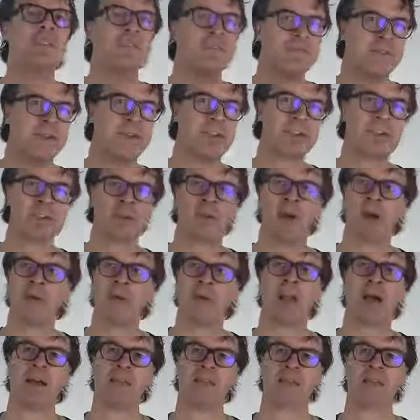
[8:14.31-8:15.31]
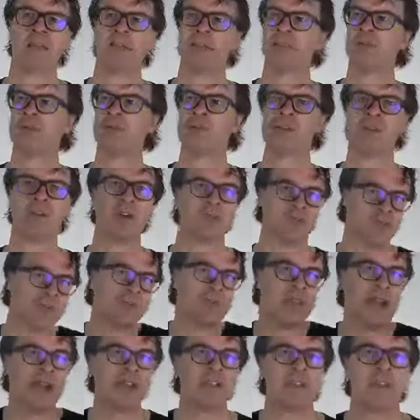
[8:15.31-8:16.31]
you've finished the mobilization service,
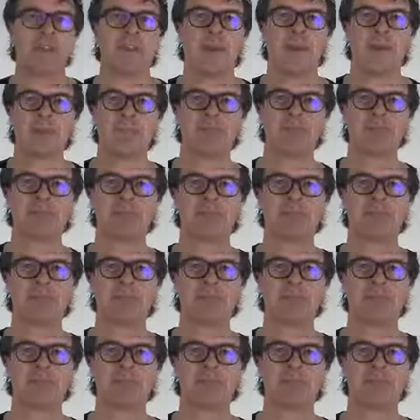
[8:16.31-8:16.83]
if that's your thing.